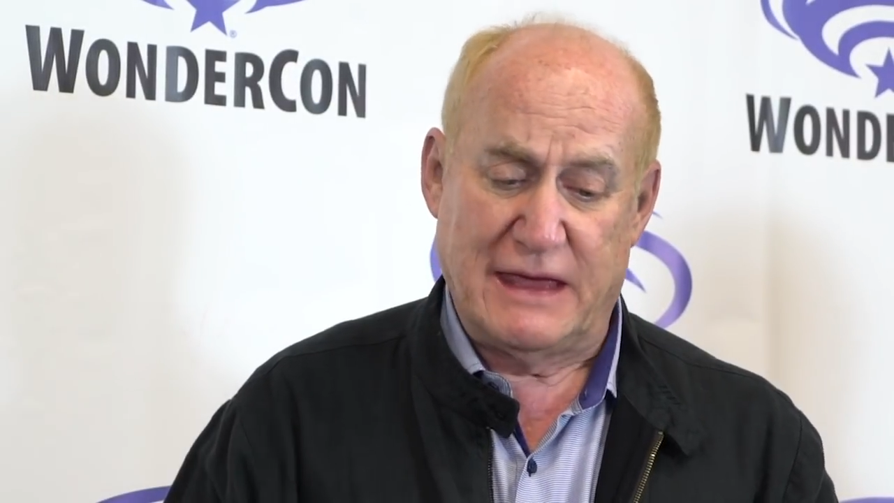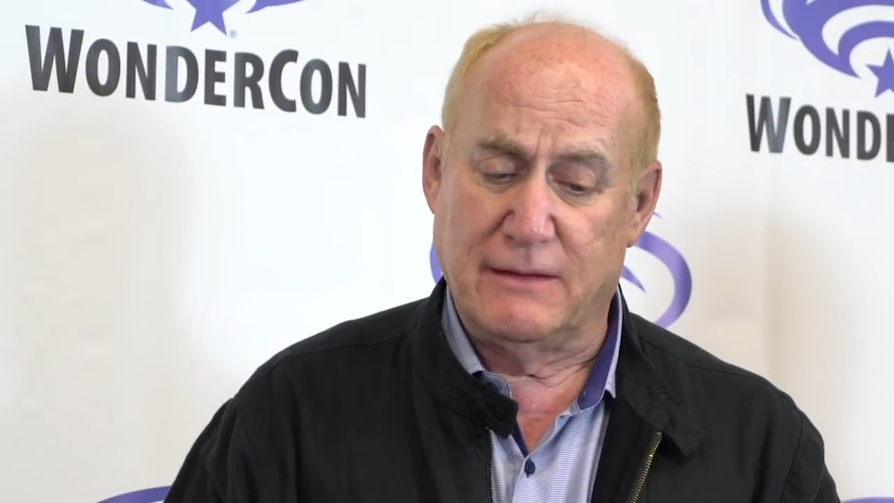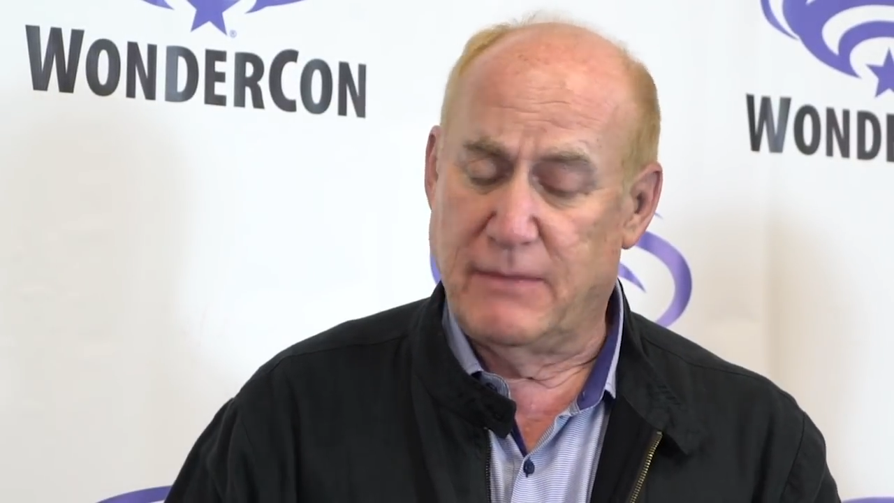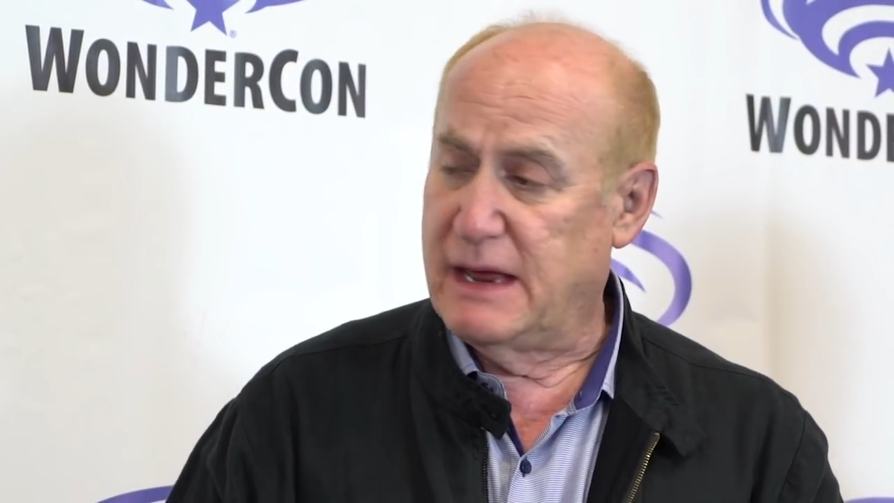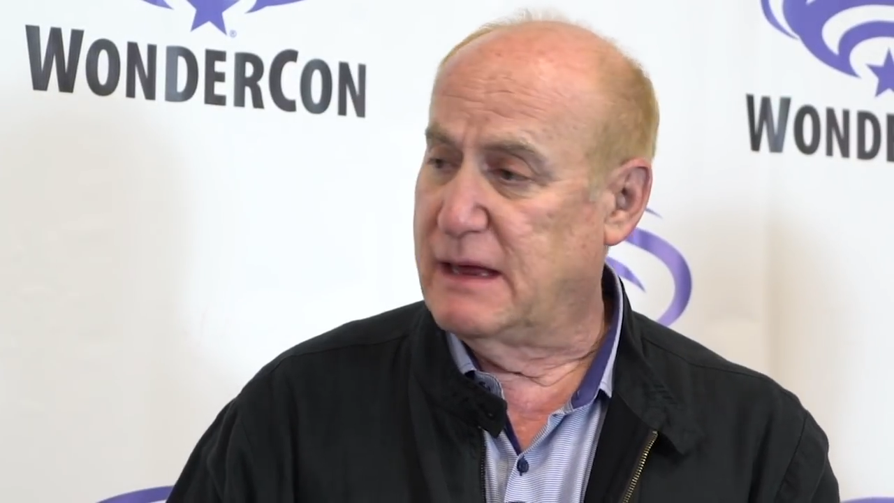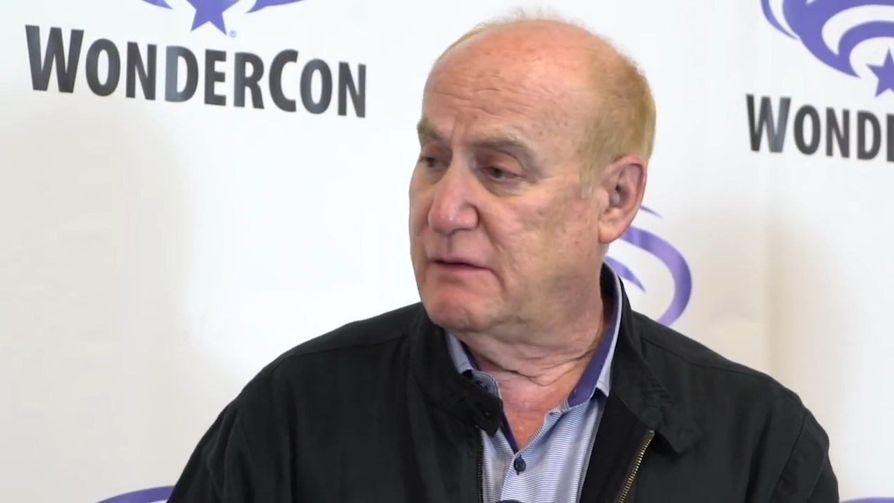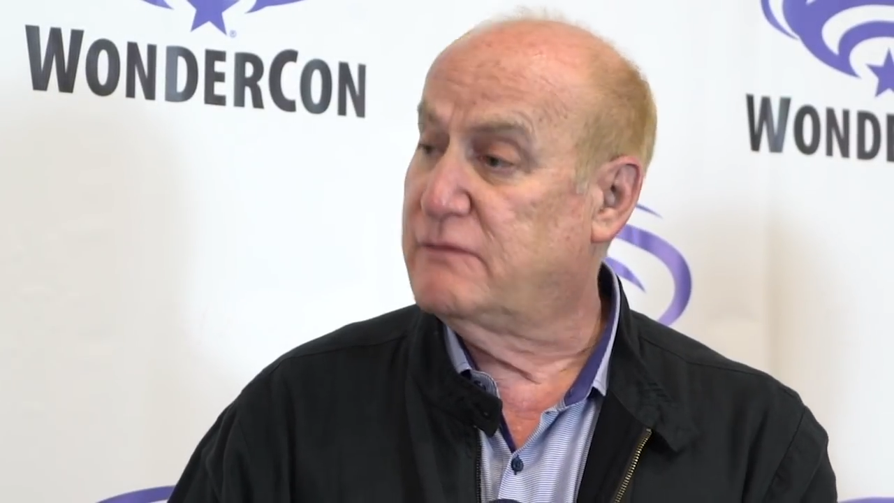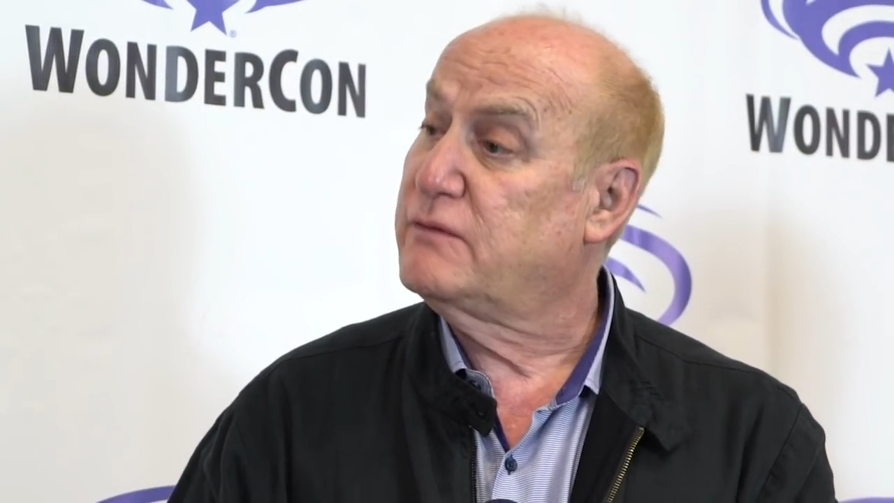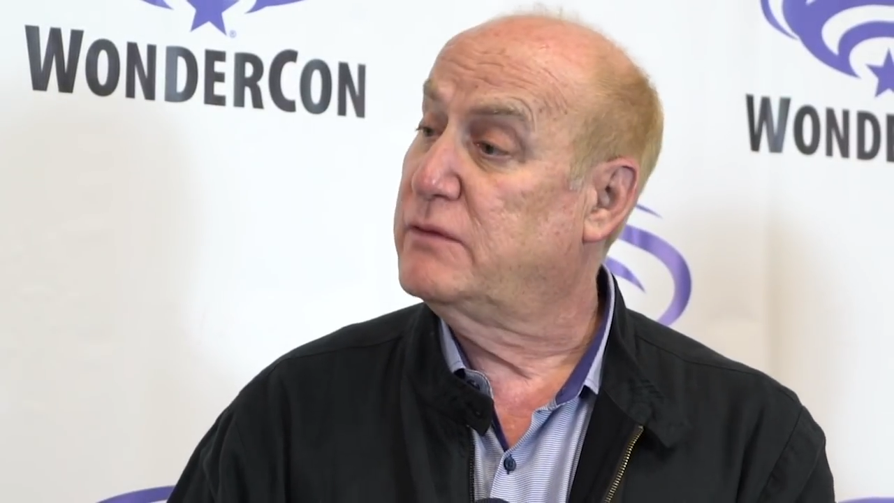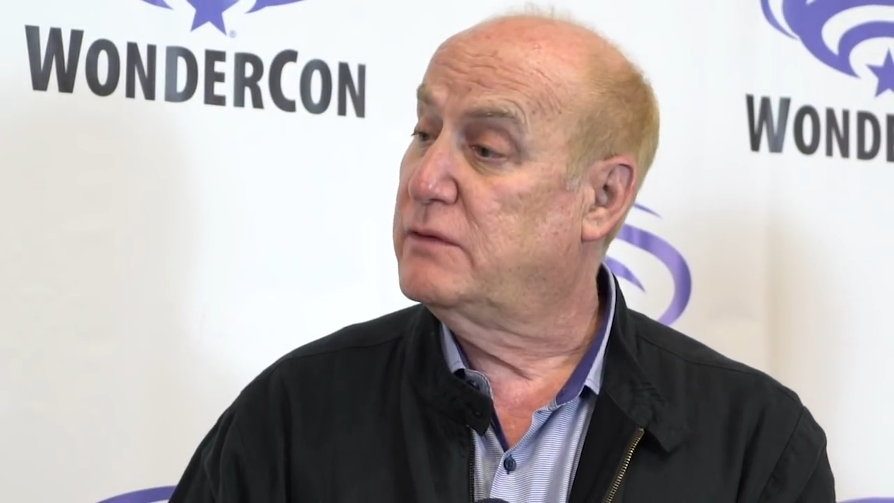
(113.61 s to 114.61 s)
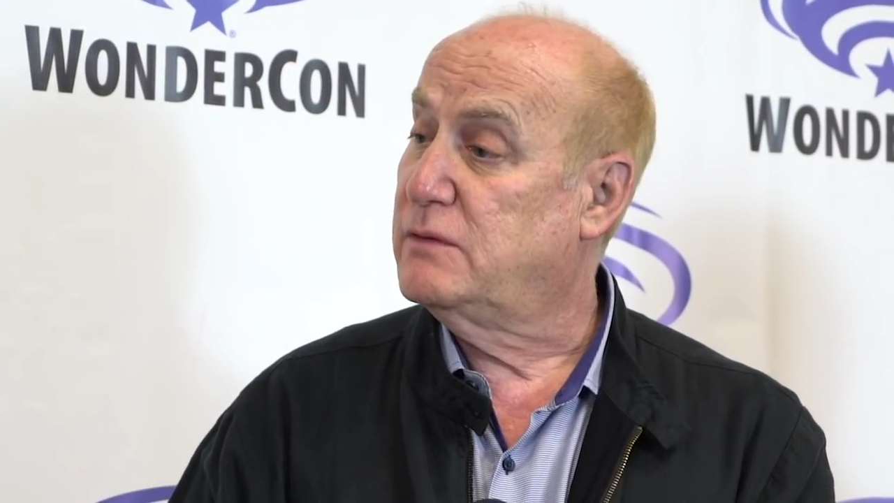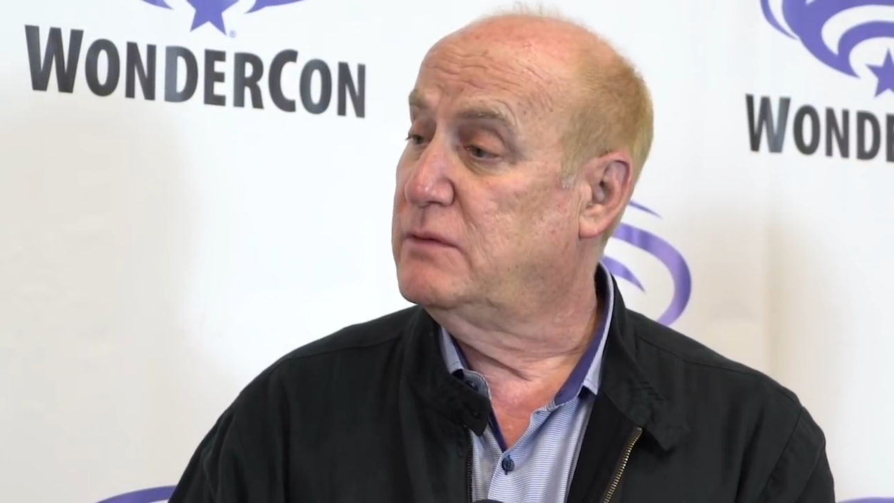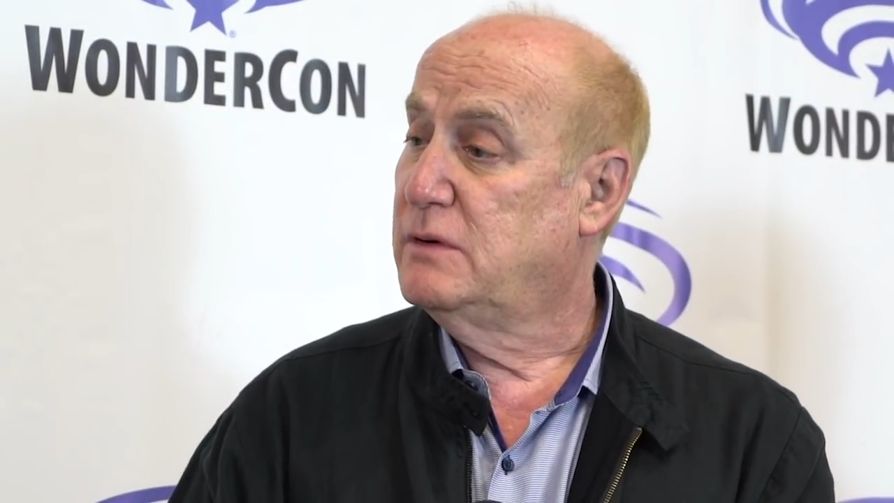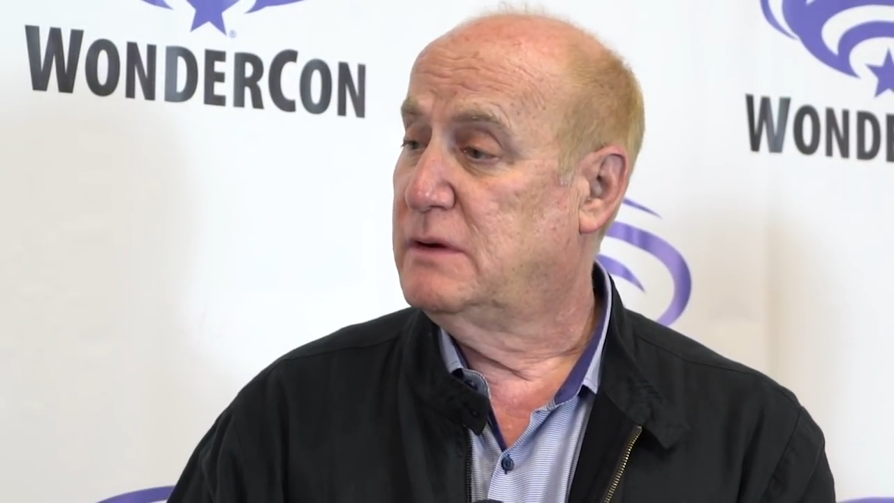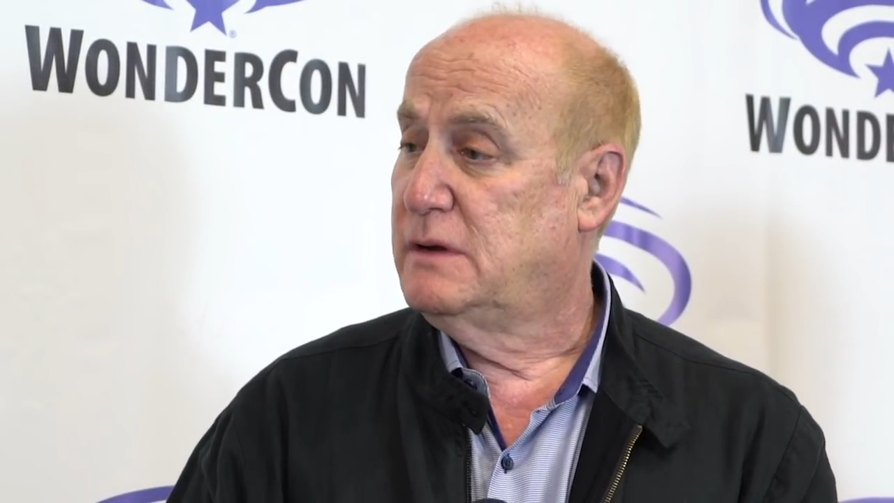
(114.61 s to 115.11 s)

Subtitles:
can make it through,